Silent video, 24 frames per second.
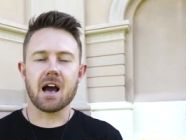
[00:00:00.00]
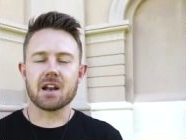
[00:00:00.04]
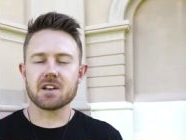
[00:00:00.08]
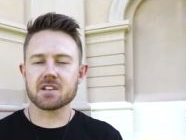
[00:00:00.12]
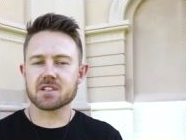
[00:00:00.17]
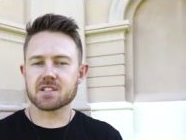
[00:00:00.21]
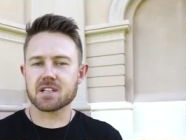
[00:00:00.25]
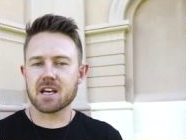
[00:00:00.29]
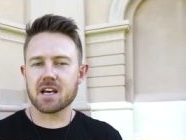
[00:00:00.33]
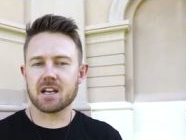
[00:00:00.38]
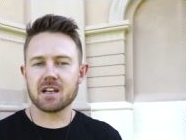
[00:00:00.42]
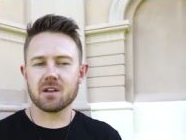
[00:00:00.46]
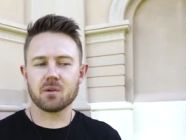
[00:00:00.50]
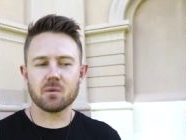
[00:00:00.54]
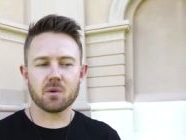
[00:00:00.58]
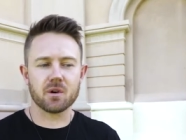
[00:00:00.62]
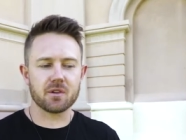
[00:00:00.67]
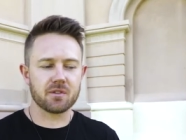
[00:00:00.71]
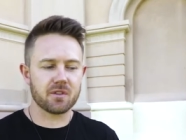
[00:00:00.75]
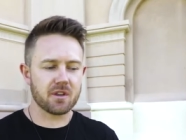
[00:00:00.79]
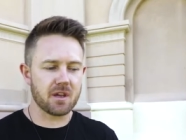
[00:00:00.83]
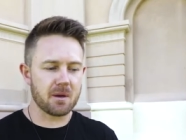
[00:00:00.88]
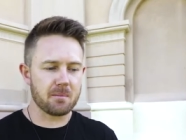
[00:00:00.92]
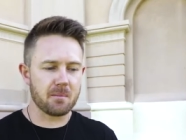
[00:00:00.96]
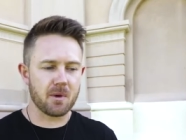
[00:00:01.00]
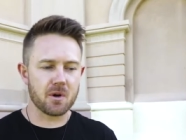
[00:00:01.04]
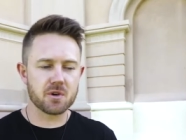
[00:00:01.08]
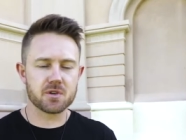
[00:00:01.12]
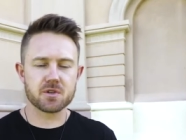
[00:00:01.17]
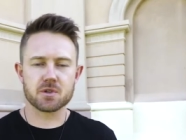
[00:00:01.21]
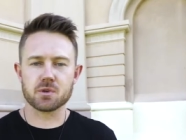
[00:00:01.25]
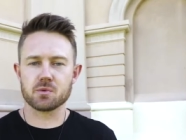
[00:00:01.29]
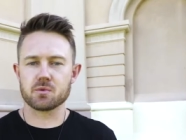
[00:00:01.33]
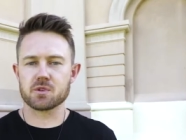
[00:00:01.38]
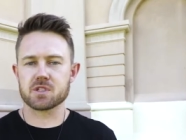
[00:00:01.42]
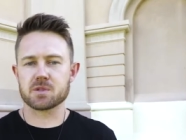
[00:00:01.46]
understanding what the
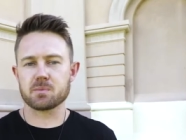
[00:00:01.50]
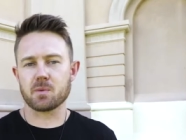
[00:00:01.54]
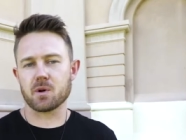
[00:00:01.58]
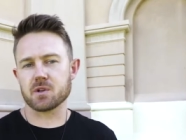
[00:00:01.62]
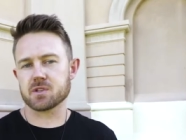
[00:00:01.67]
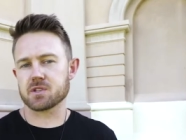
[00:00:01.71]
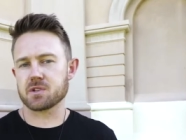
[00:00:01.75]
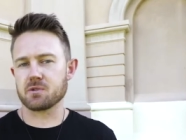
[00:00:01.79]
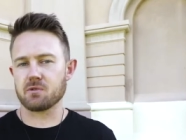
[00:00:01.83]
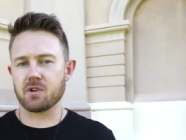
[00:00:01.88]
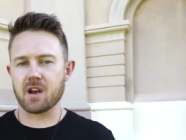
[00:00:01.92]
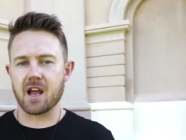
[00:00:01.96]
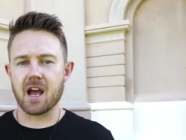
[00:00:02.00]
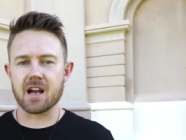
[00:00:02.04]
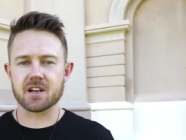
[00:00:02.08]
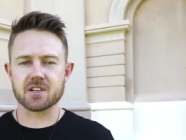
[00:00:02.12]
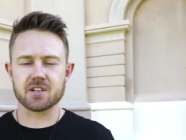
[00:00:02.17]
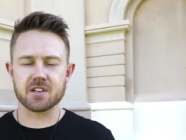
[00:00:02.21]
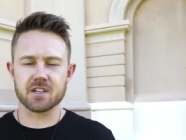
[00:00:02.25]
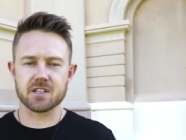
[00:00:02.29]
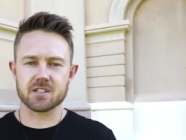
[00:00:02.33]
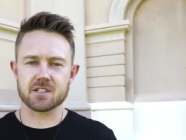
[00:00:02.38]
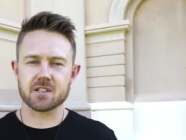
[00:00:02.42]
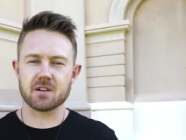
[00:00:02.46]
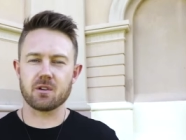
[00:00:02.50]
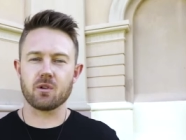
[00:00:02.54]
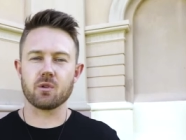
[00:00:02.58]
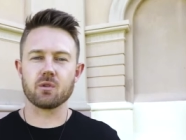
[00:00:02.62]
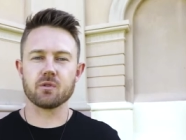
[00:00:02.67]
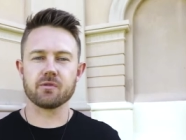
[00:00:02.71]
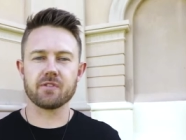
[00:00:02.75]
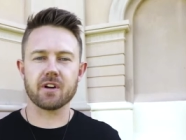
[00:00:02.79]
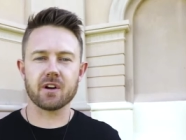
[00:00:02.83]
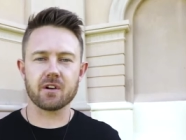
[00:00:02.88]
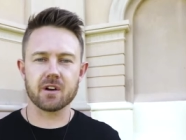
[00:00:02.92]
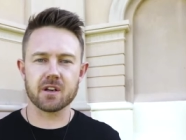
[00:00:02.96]
emotional response and reaction is to
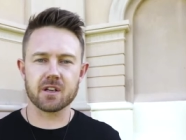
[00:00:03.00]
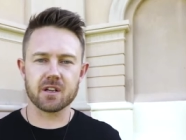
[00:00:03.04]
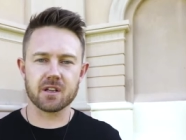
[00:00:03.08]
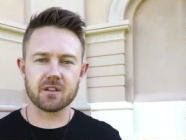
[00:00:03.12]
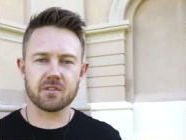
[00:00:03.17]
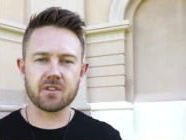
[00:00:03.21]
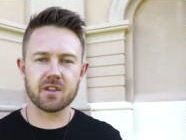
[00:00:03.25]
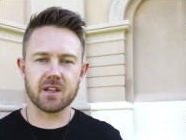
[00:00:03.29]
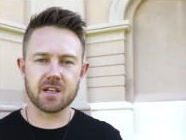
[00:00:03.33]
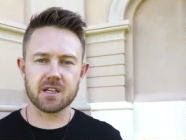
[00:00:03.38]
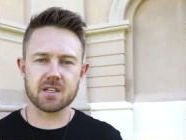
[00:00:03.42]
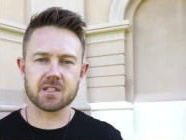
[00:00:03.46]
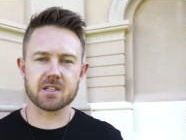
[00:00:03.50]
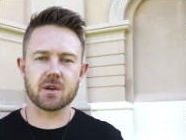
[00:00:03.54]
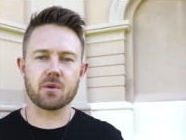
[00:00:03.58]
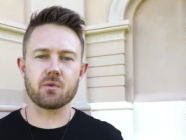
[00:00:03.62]
all varying things